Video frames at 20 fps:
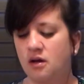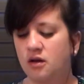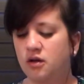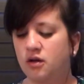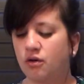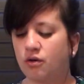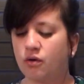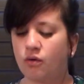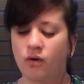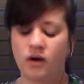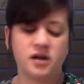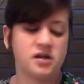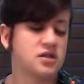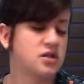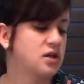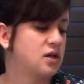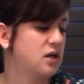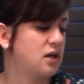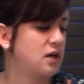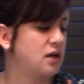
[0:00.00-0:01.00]
You're going
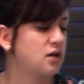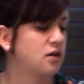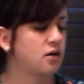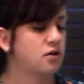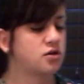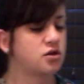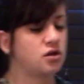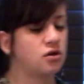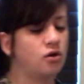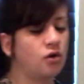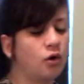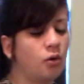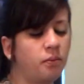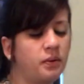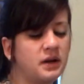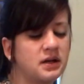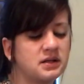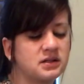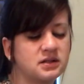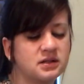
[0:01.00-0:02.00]
to need 2
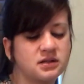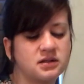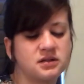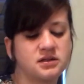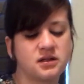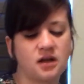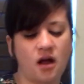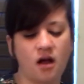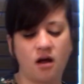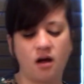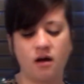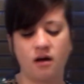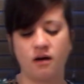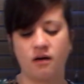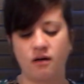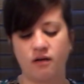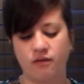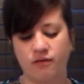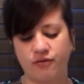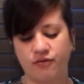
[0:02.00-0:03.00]
pieces
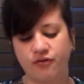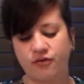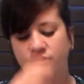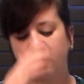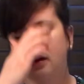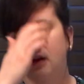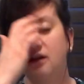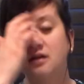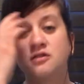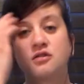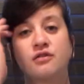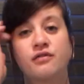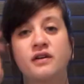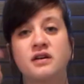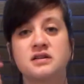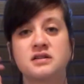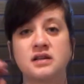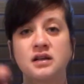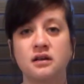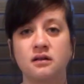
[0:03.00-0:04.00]
of
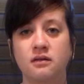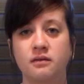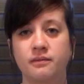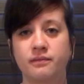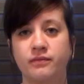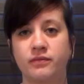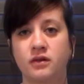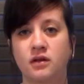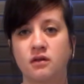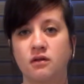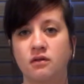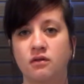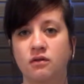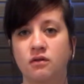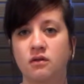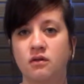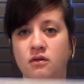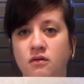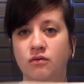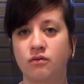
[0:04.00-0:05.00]
interfacing,
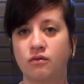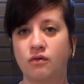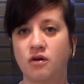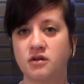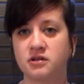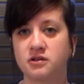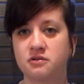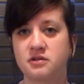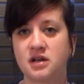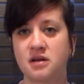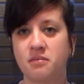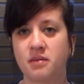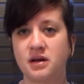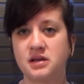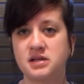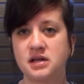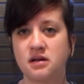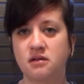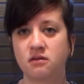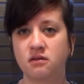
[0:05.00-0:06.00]
also 10 by
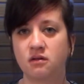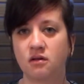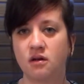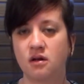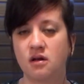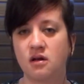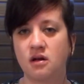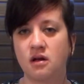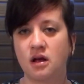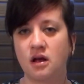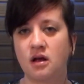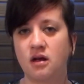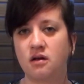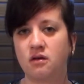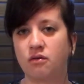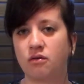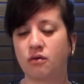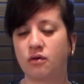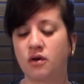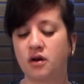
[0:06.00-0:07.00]
10,
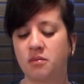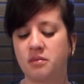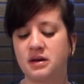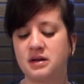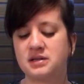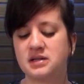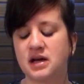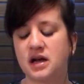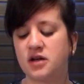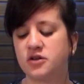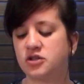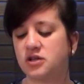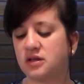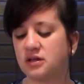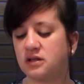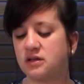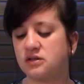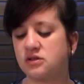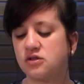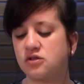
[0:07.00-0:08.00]
and you're going to be
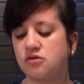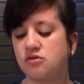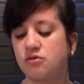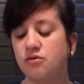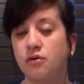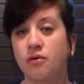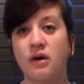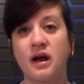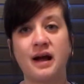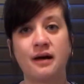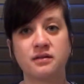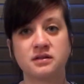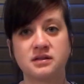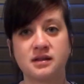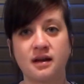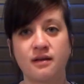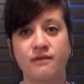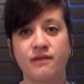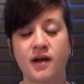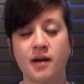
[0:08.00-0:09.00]
attaching this to your
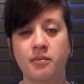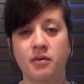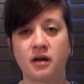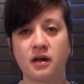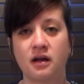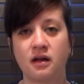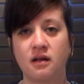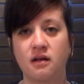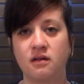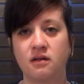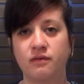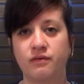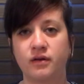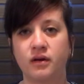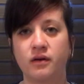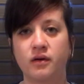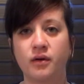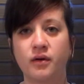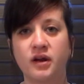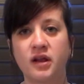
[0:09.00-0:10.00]
outside fabric. And if you
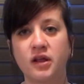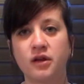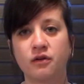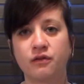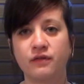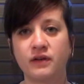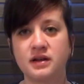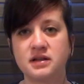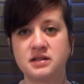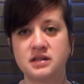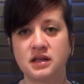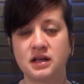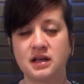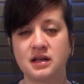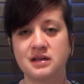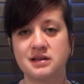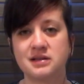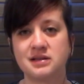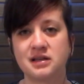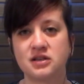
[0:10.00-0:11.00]
don't know what
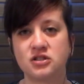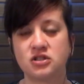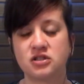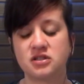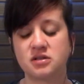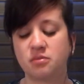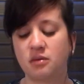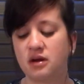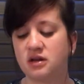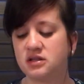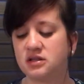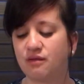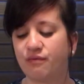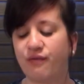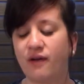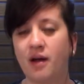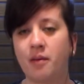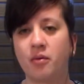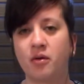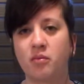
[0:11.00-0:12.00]
interfacing is, it just makes the
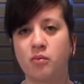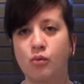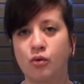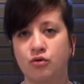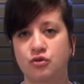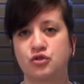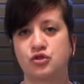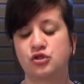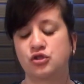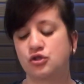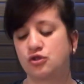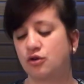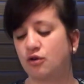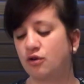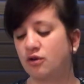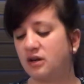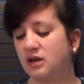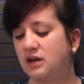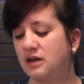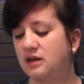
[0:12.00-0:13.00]
fabric more
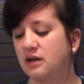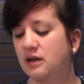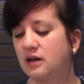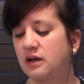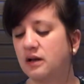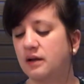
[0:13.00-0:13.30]
sturdy.